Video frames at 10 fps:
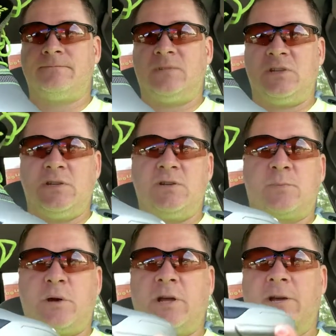the shoe's
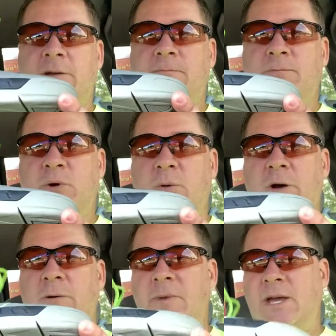pretty good, pretty
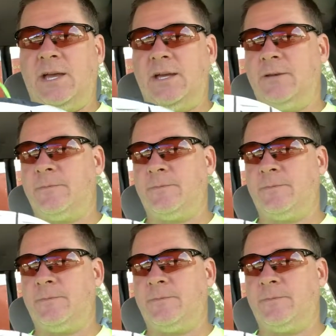well made.